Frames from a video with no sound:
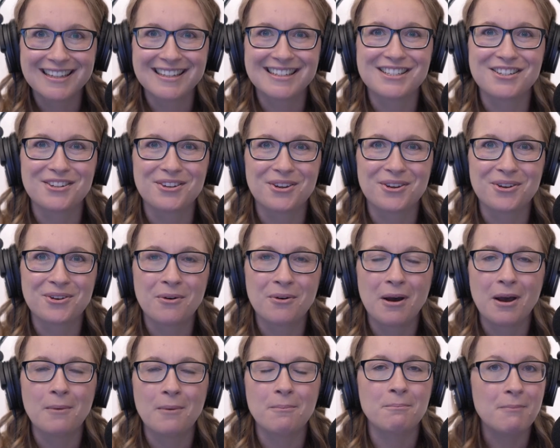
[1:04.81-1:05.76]
to
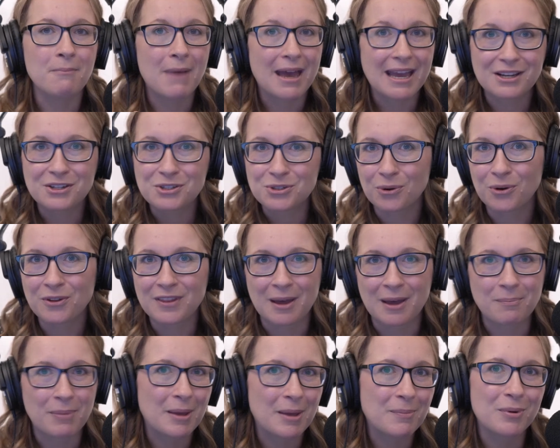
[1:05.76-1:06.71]
make sure
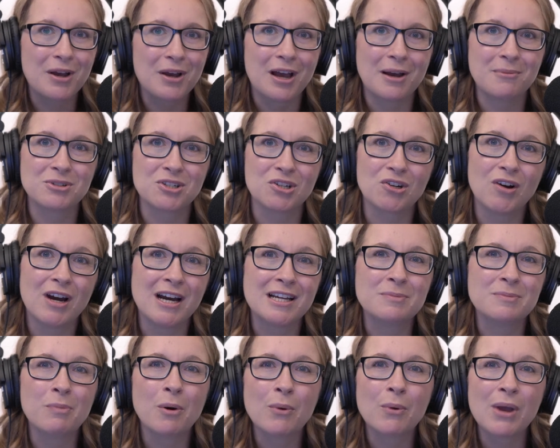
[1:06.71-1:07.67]
that people come to
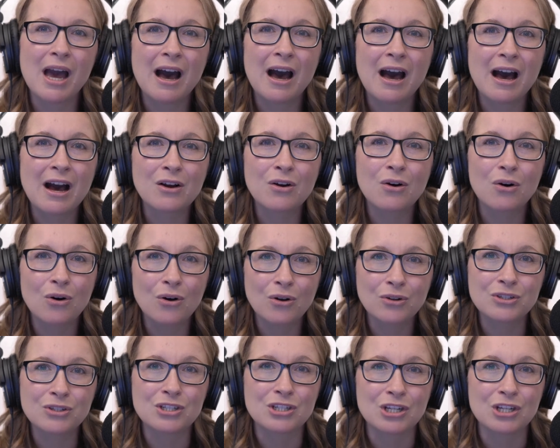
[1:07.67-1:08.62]
Christ, but we are
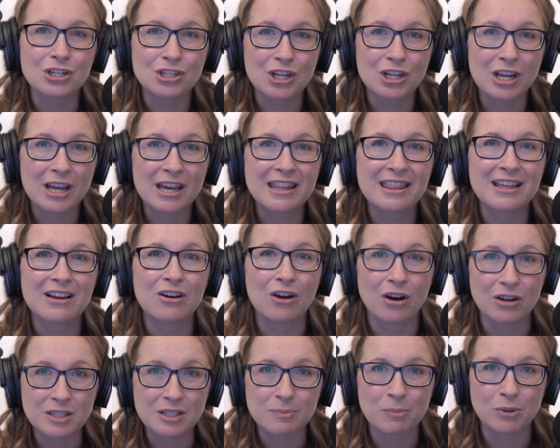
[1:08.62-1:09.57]
called to share the
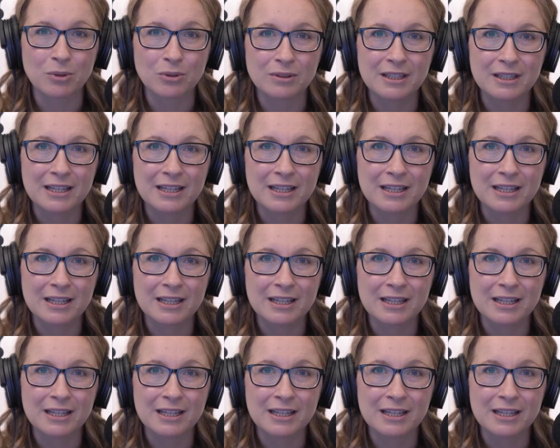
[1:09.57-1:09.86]
gospel.